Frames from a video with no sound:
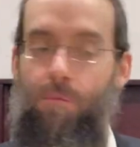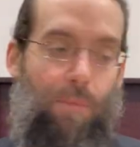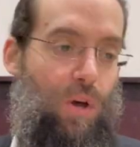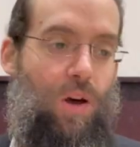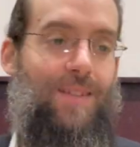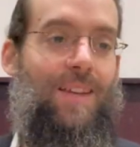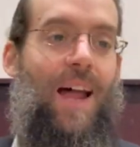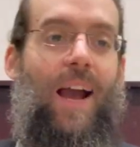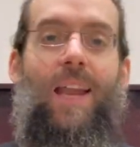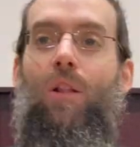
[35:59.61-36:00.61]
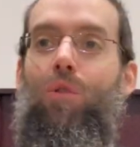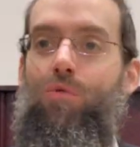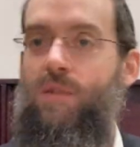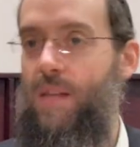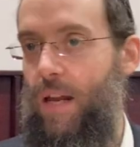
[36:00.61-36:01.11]
but because they're not going to
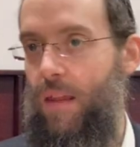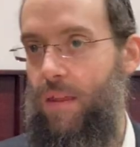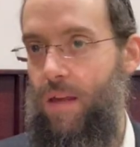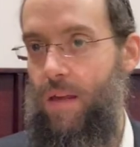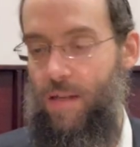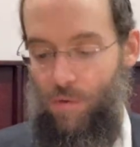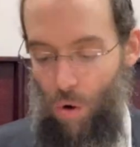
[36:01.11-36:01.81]
lose anything, he's